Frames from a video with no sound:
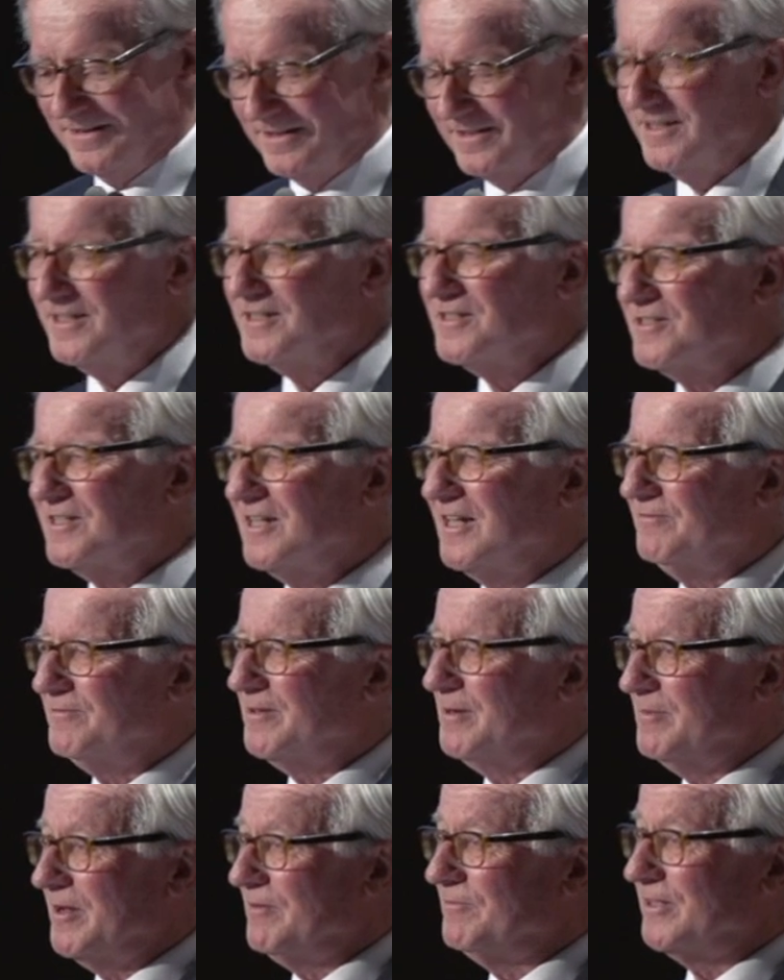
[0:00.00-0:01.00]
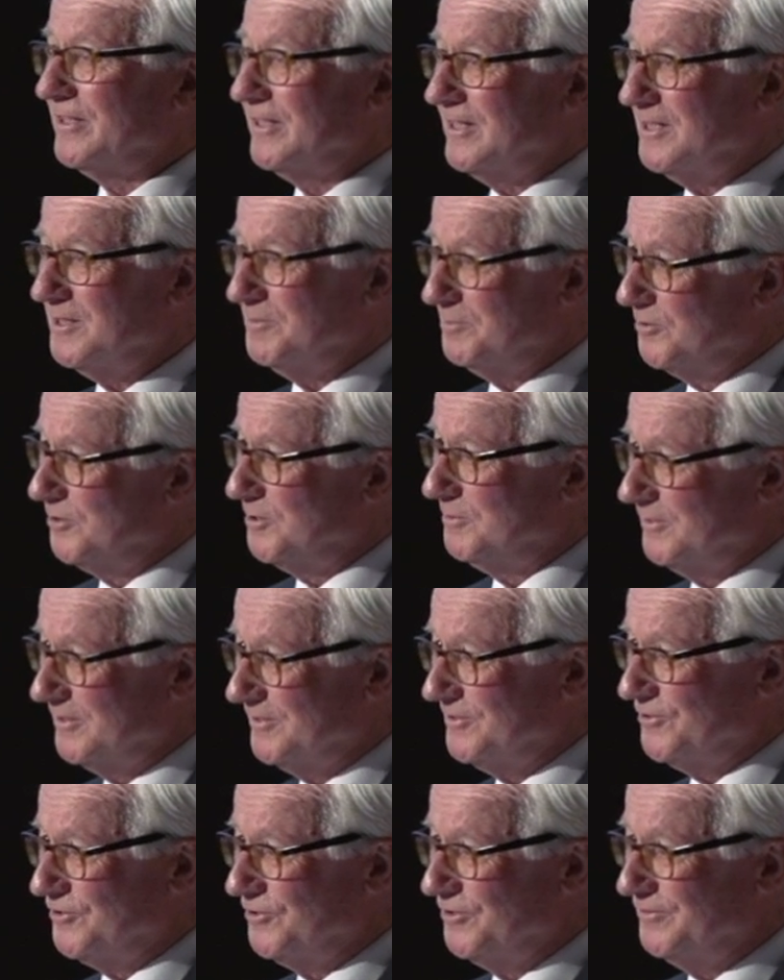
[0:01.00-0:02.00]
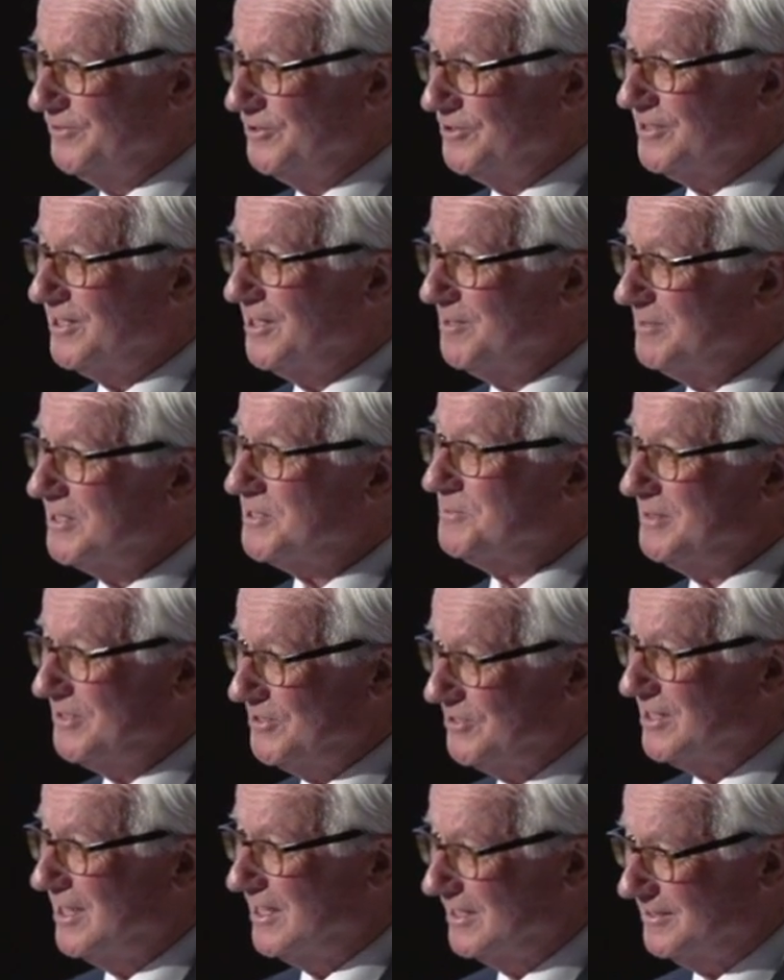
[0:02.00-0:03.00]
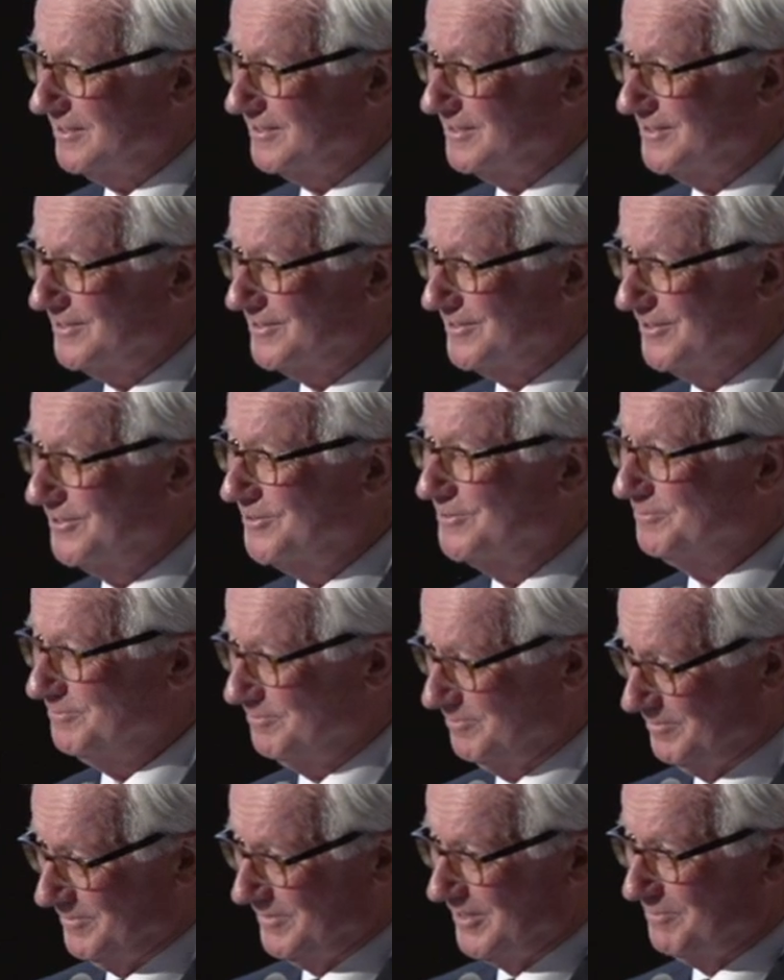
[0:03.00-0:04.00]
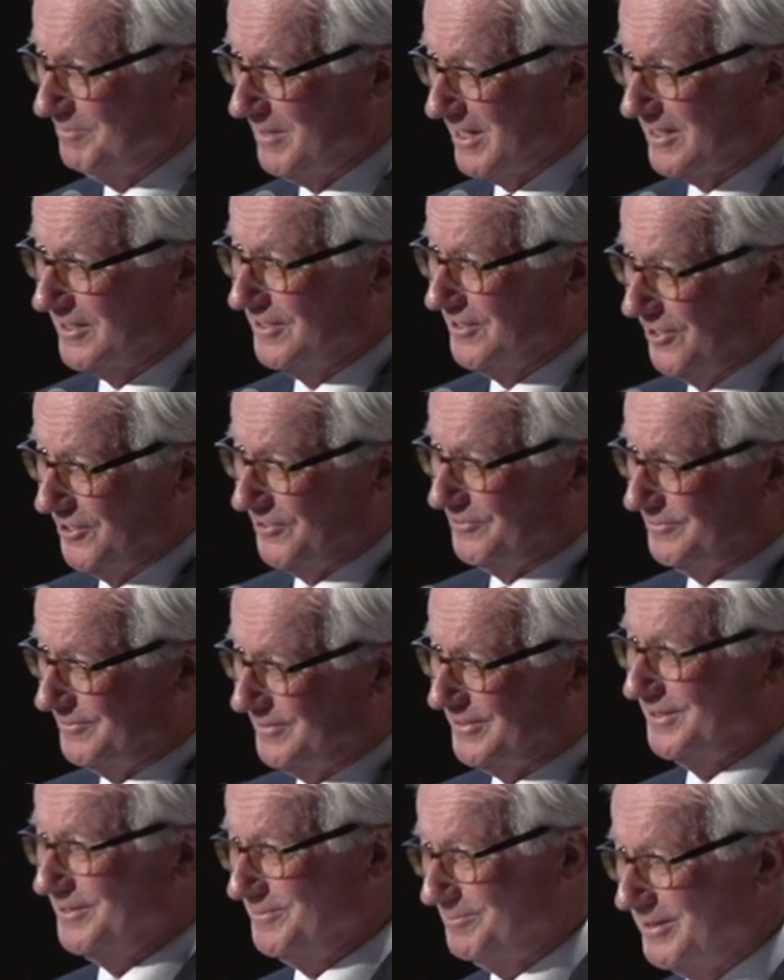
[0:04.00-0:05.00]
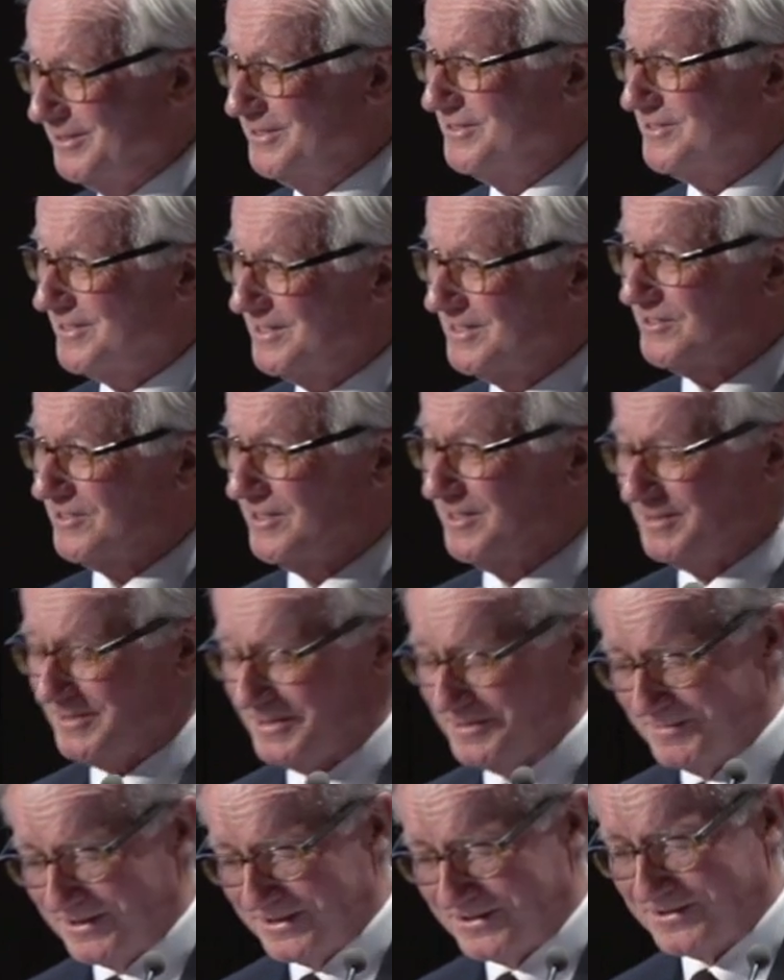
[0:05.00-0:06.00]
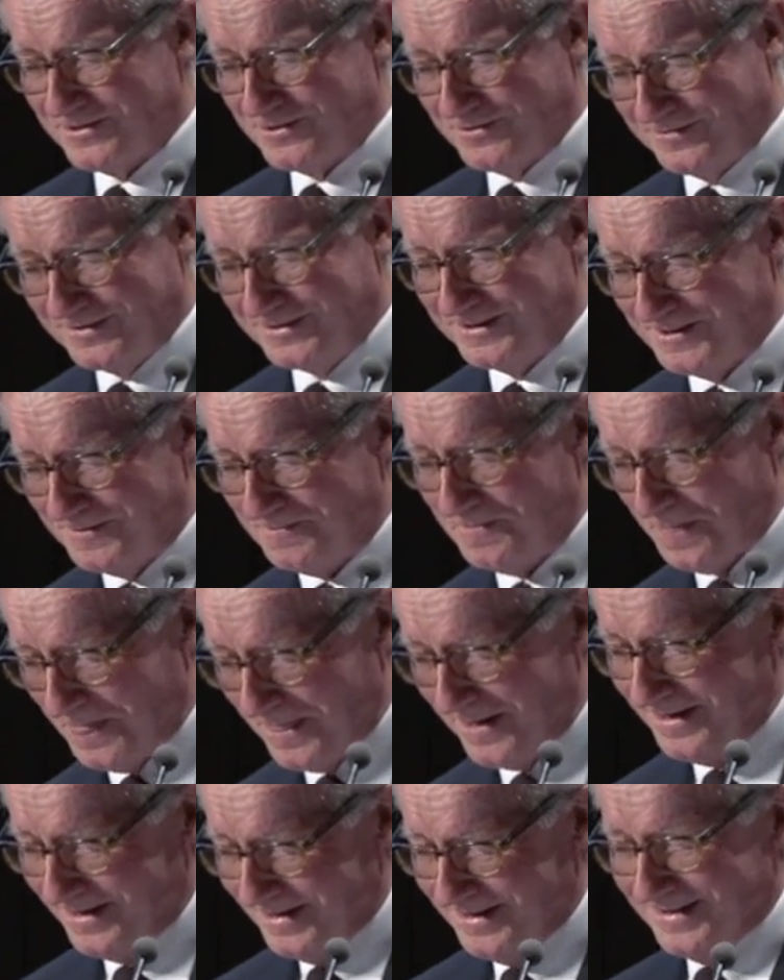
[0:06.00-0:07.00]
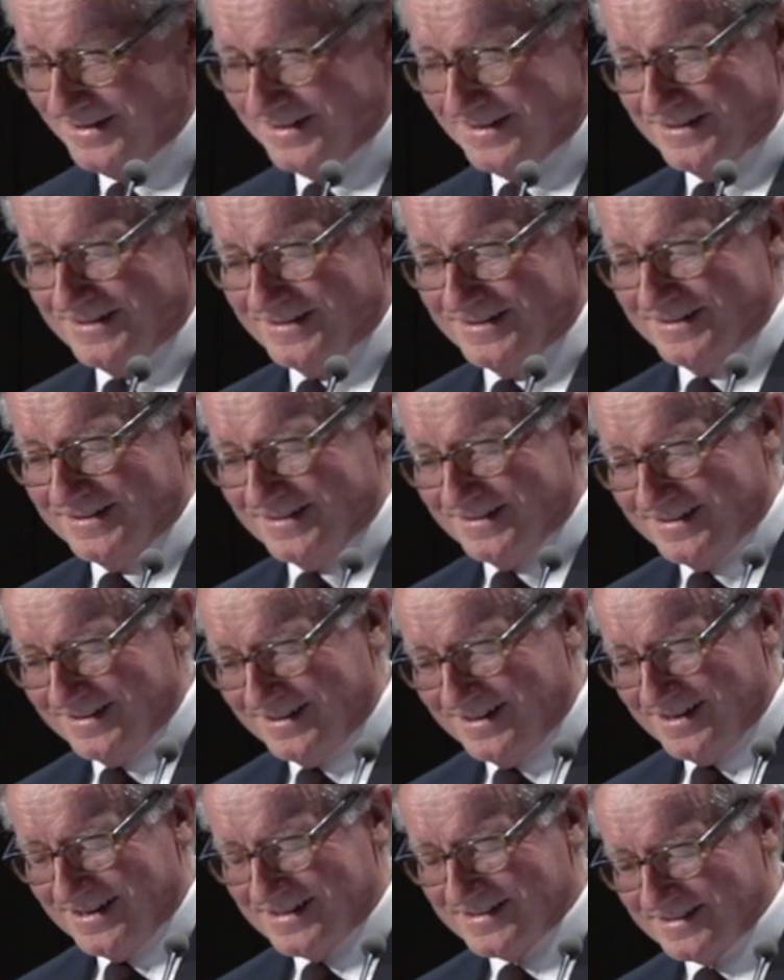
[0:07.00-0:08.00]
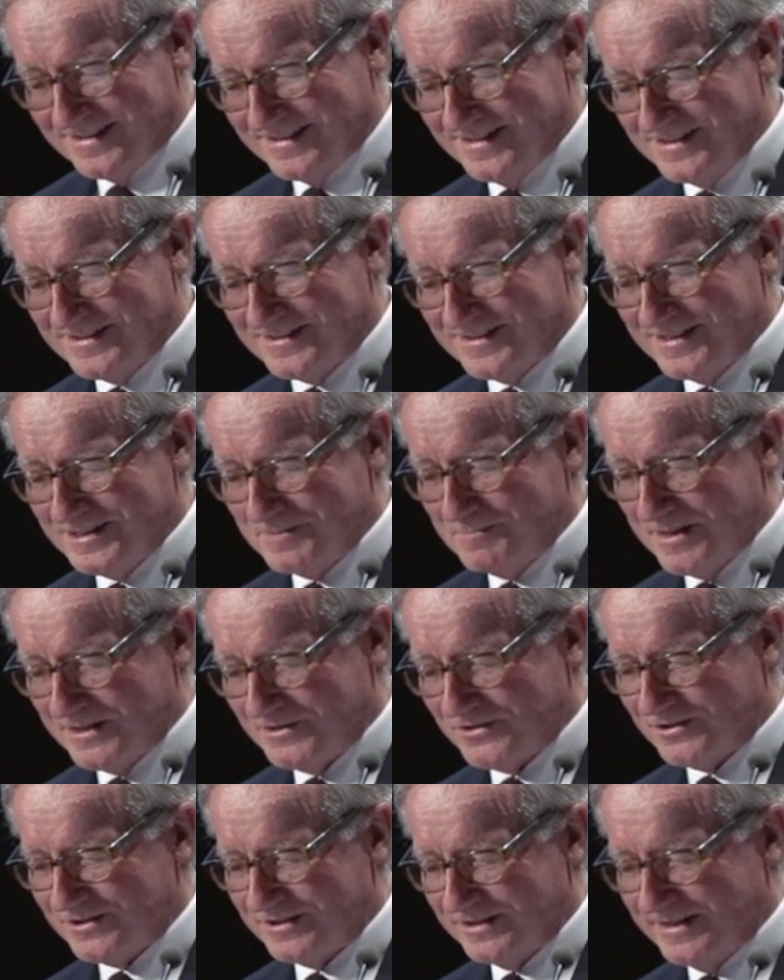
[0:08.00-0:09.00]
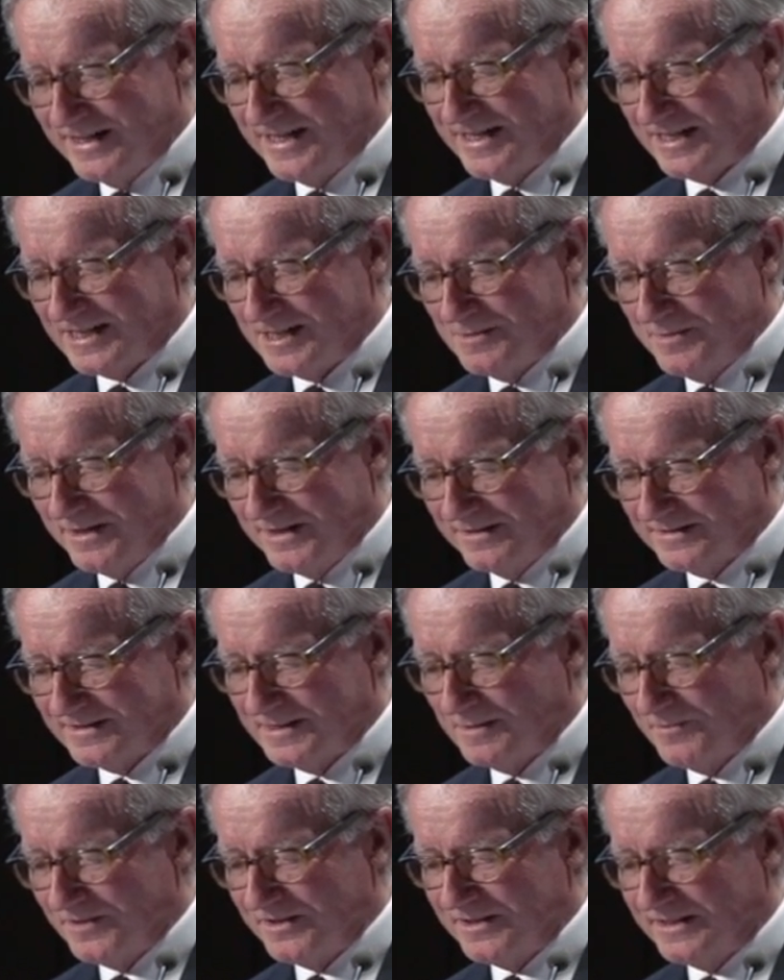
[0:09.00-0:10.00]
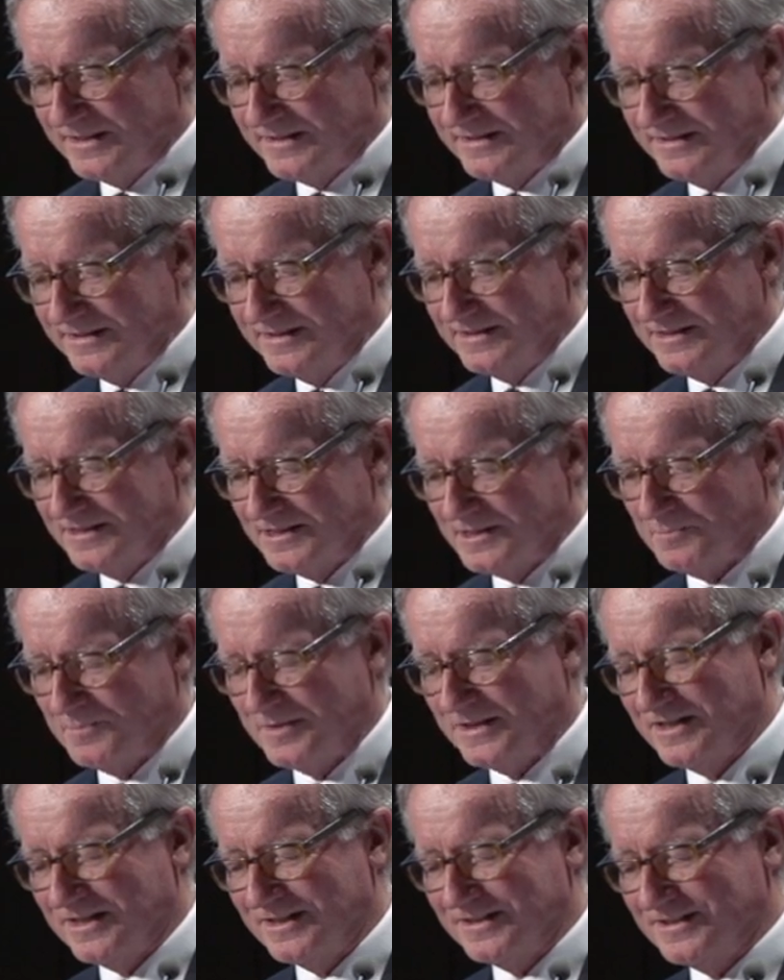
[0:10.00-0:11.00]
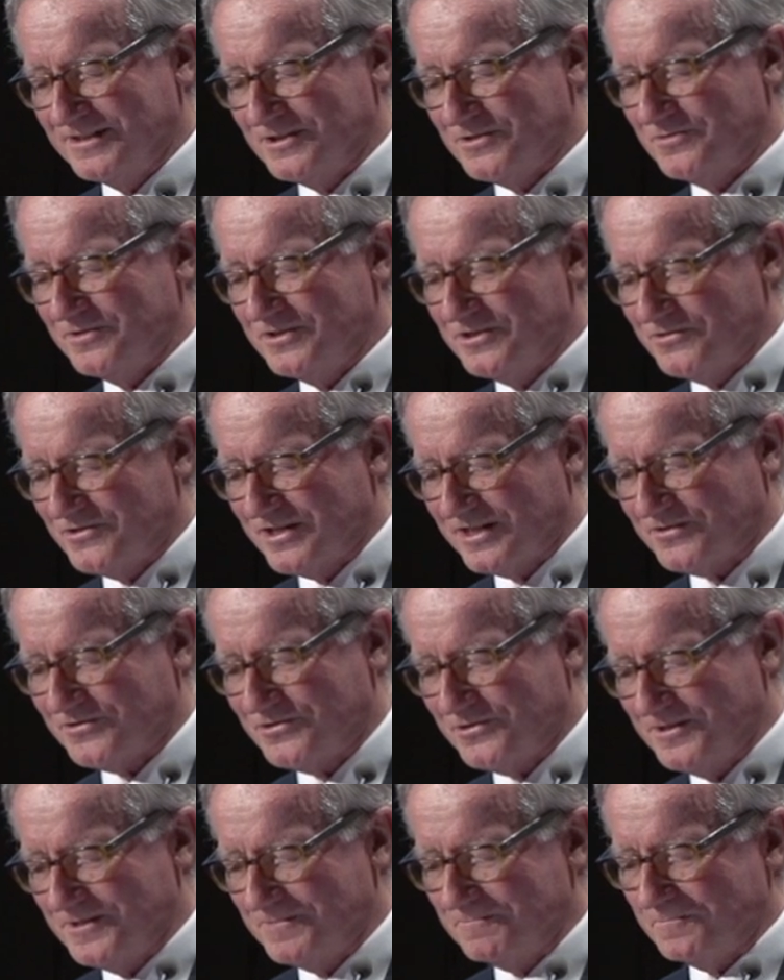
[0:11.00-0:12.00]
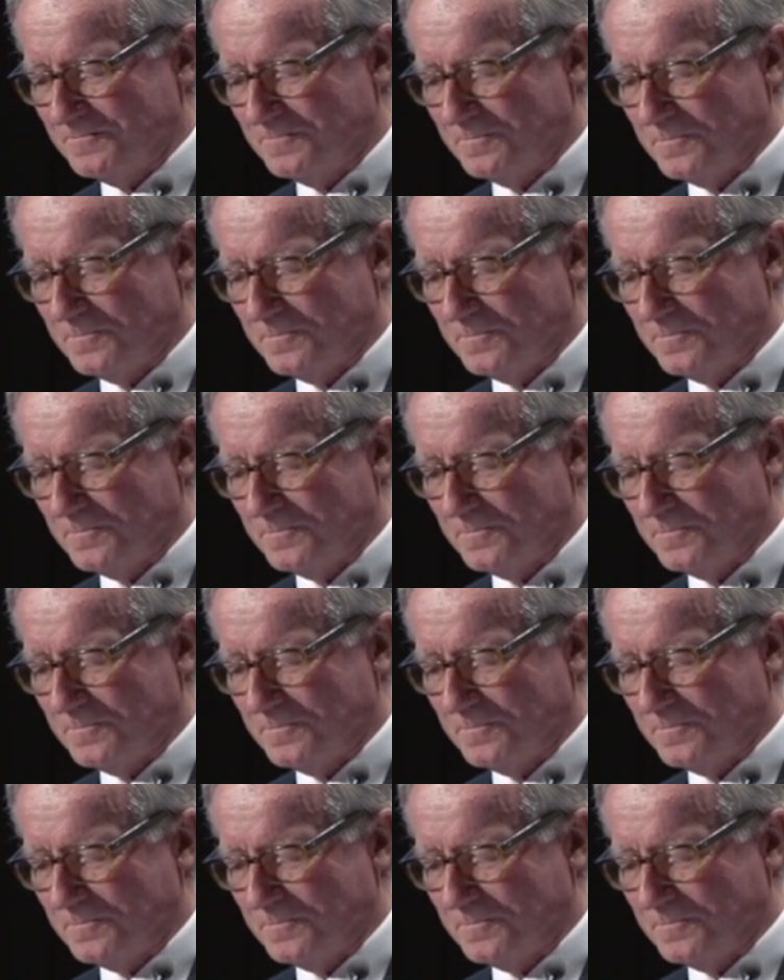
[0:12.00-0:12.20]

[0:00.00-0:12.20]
And I understand if I'm ever to get an appointment at this university, I must be cited. So make a note, please, I'm citing myself here. I said this: there's much to like about some of the ideas behind this restructuring.